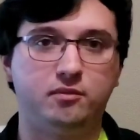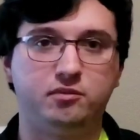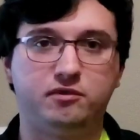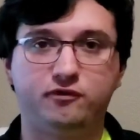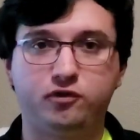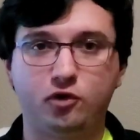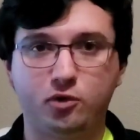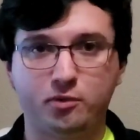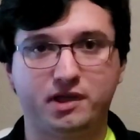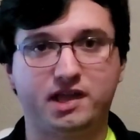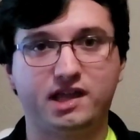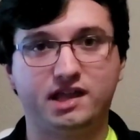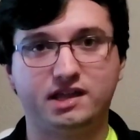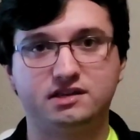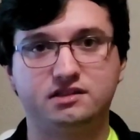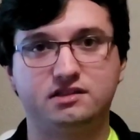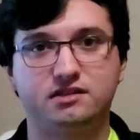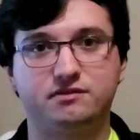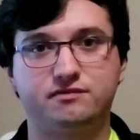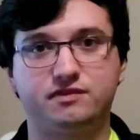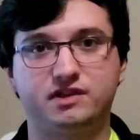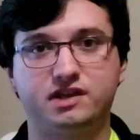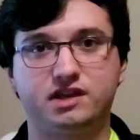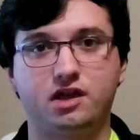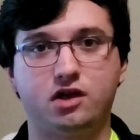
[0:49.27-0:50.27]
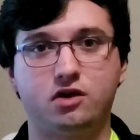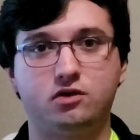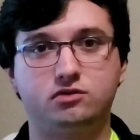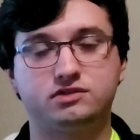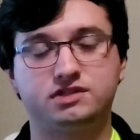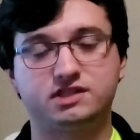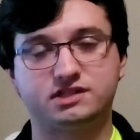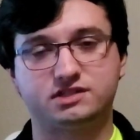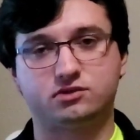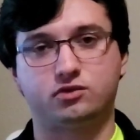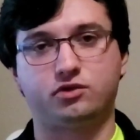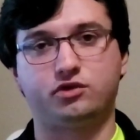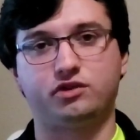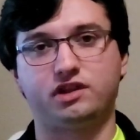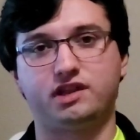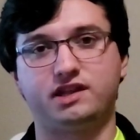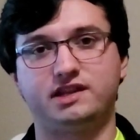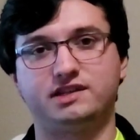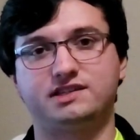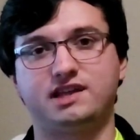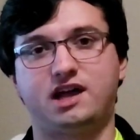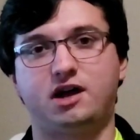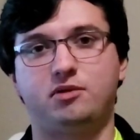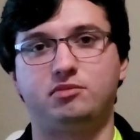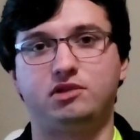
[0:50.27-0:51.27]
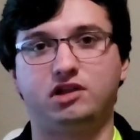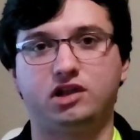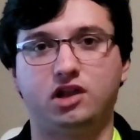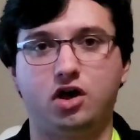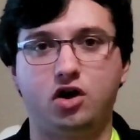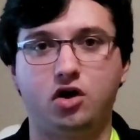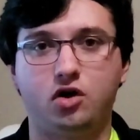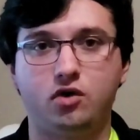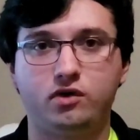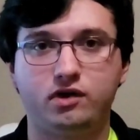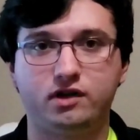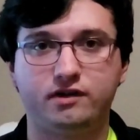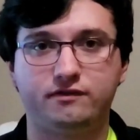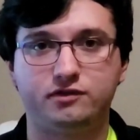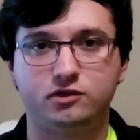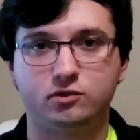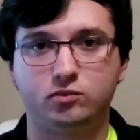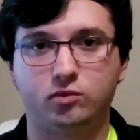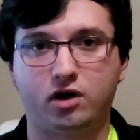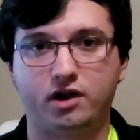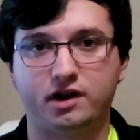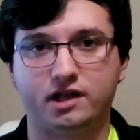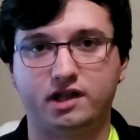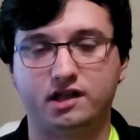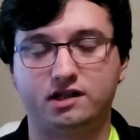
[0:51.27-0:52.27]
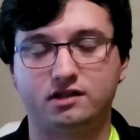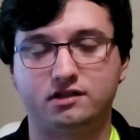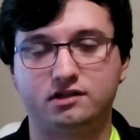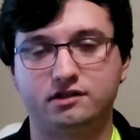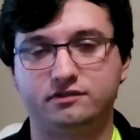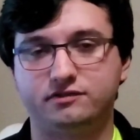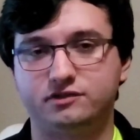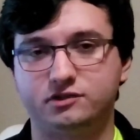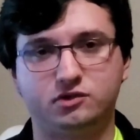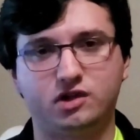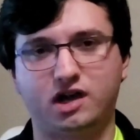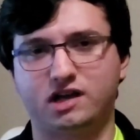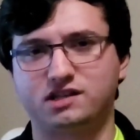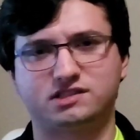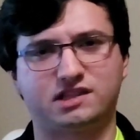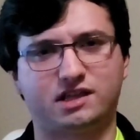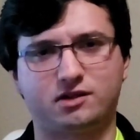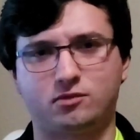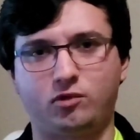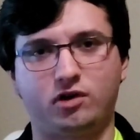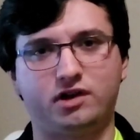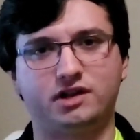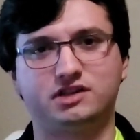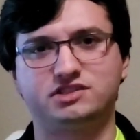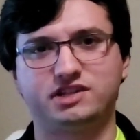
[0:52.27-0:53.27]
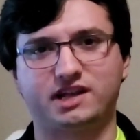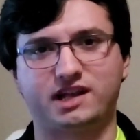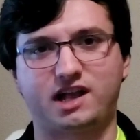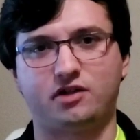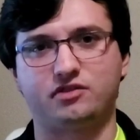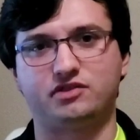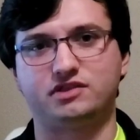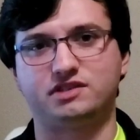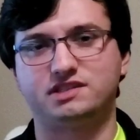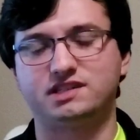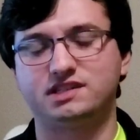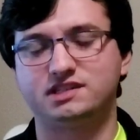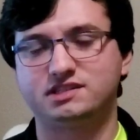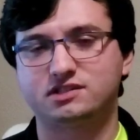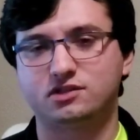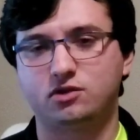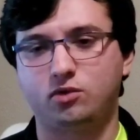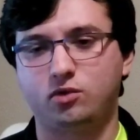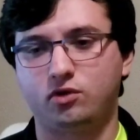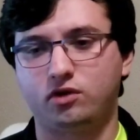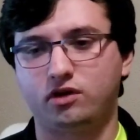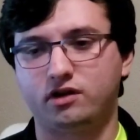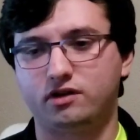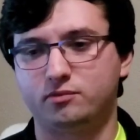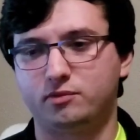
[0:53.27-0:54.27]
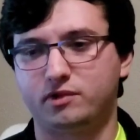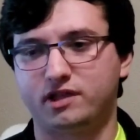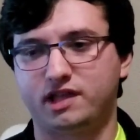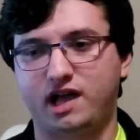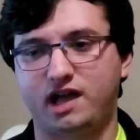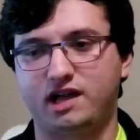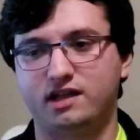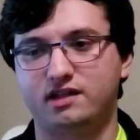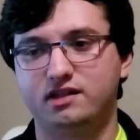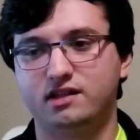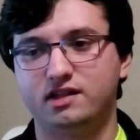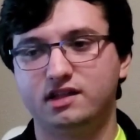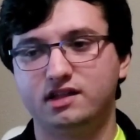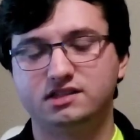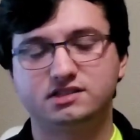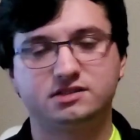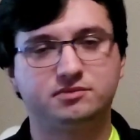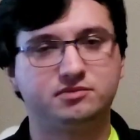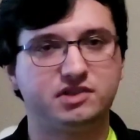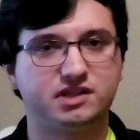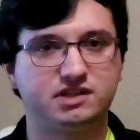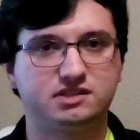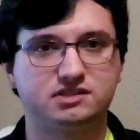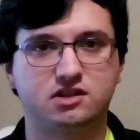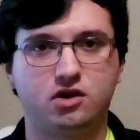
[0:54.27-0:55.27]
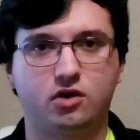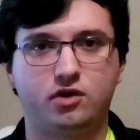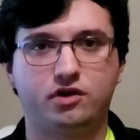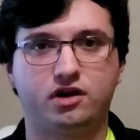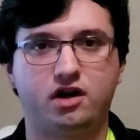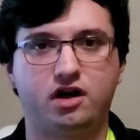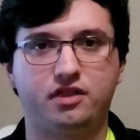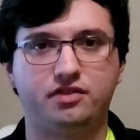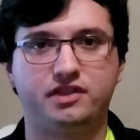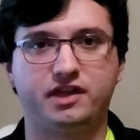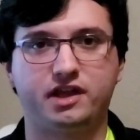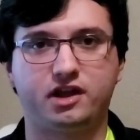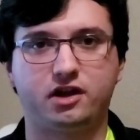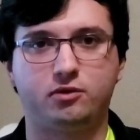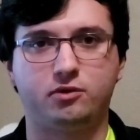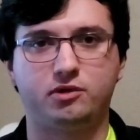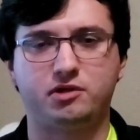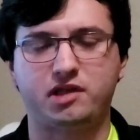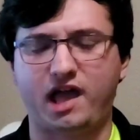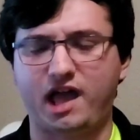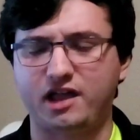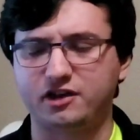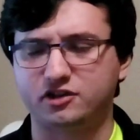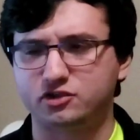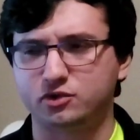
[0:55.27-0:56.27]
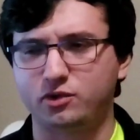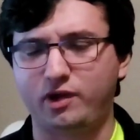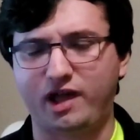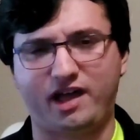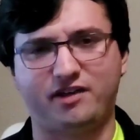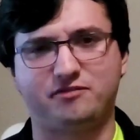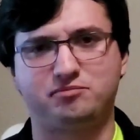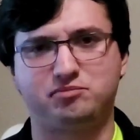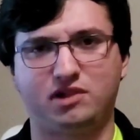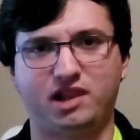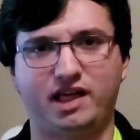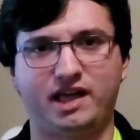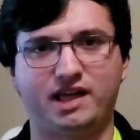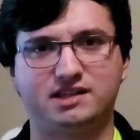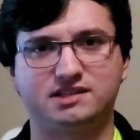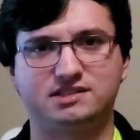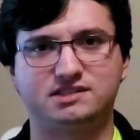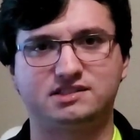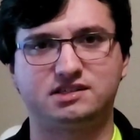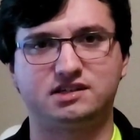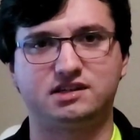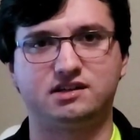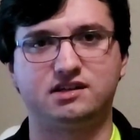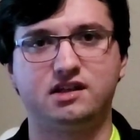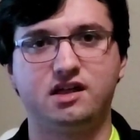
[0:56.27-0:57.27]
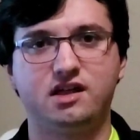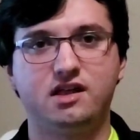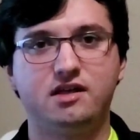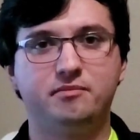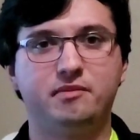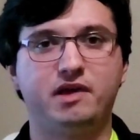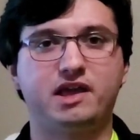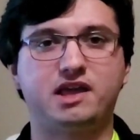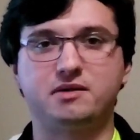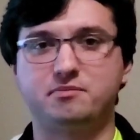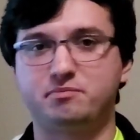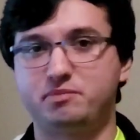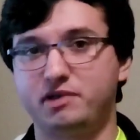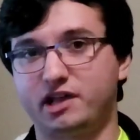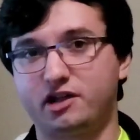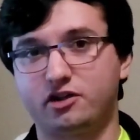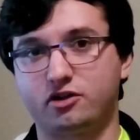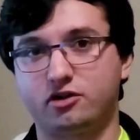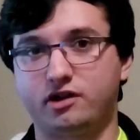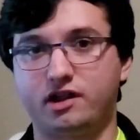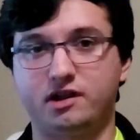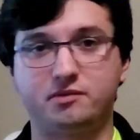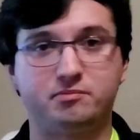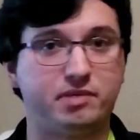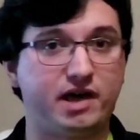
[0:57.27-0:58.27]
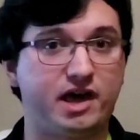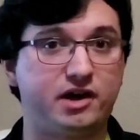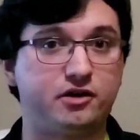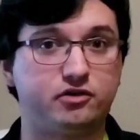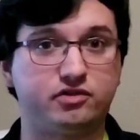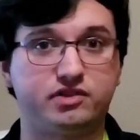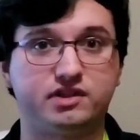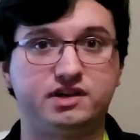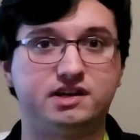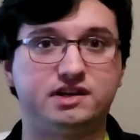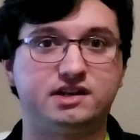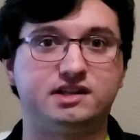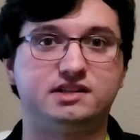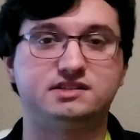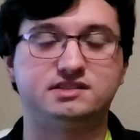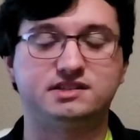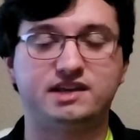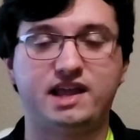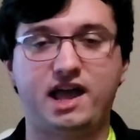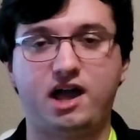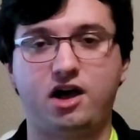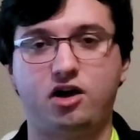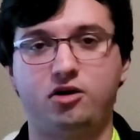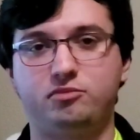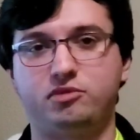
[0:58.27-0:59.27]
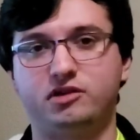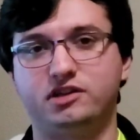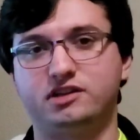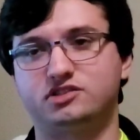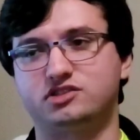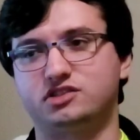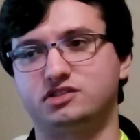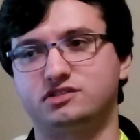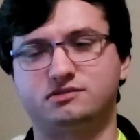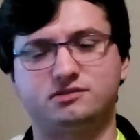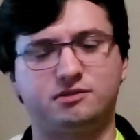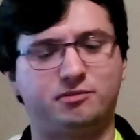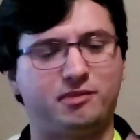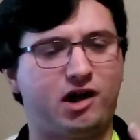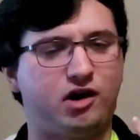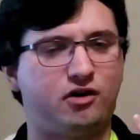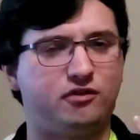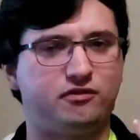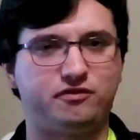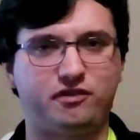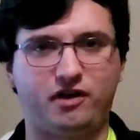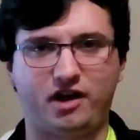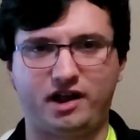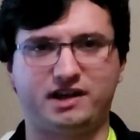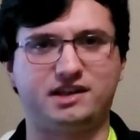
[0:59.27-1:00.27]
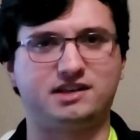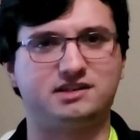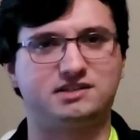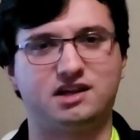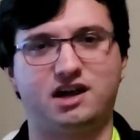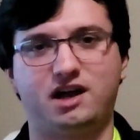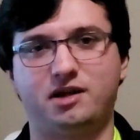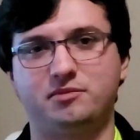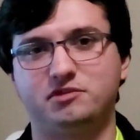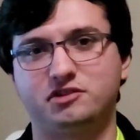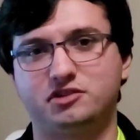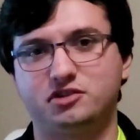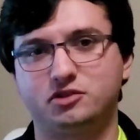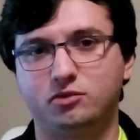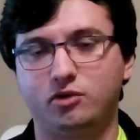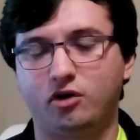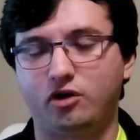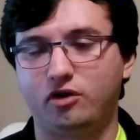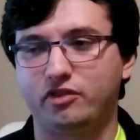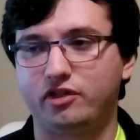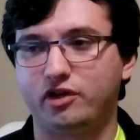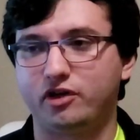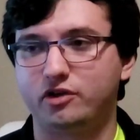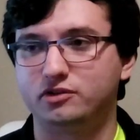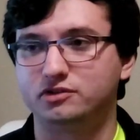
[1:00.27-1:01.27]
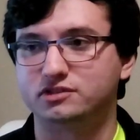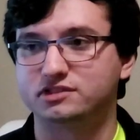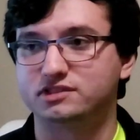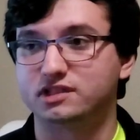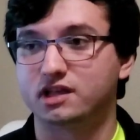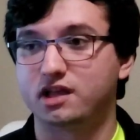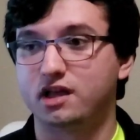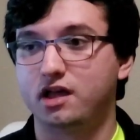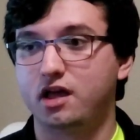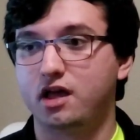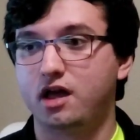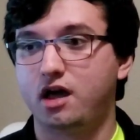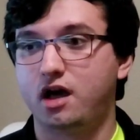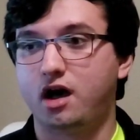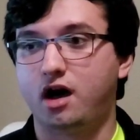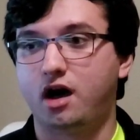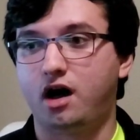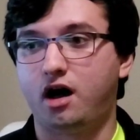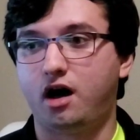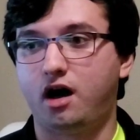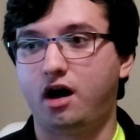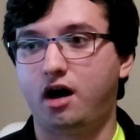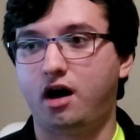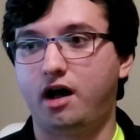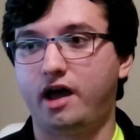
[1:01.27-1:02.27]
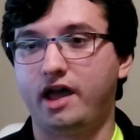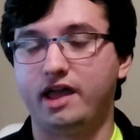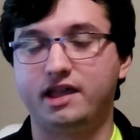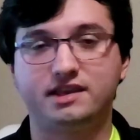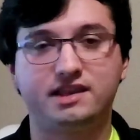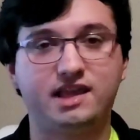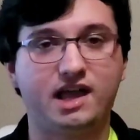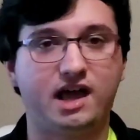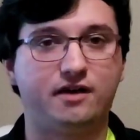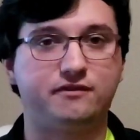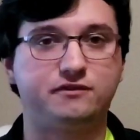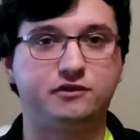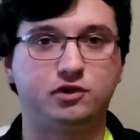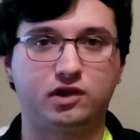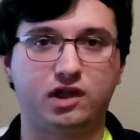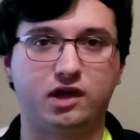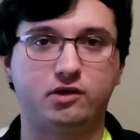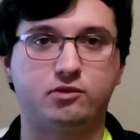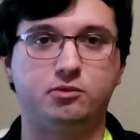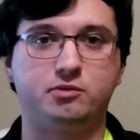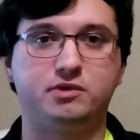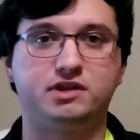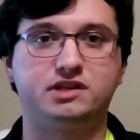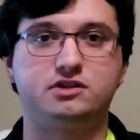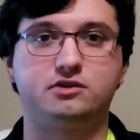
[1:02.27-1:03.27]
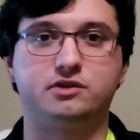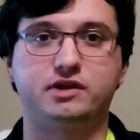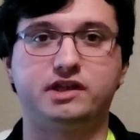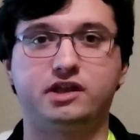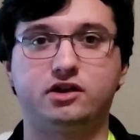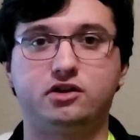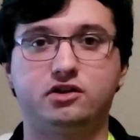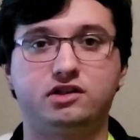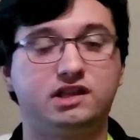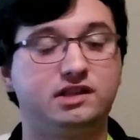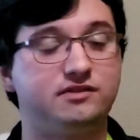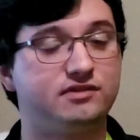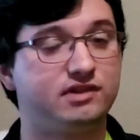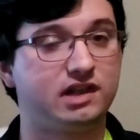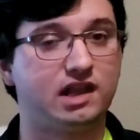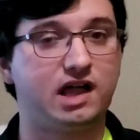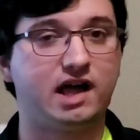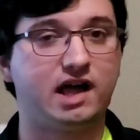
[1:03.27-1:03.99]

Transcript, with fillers: before we get into the video, Discord link down below if you want to, if you guys want to check out the Discord, and we got some things going on there. We do have plans to make it bigger and better than it is now, but it's just about finding time to do all those. And yeah, if you like what we do here, leave a